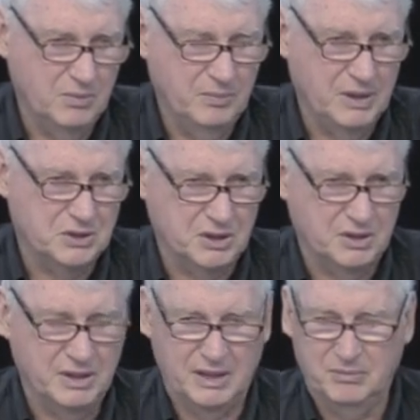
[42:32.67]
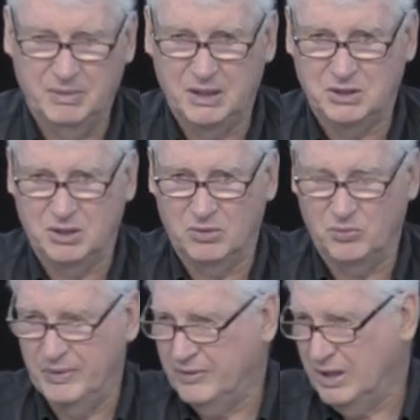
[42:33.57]
mention that based on
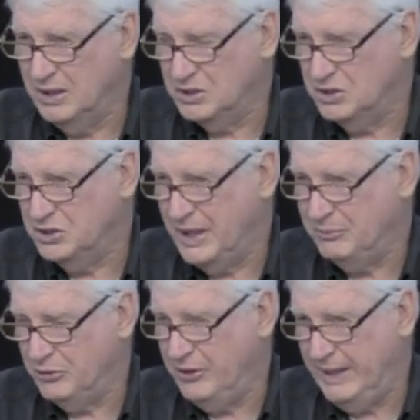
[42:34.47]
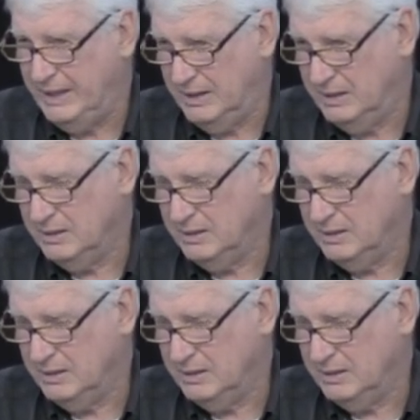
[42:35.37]
Revelation chapter 8,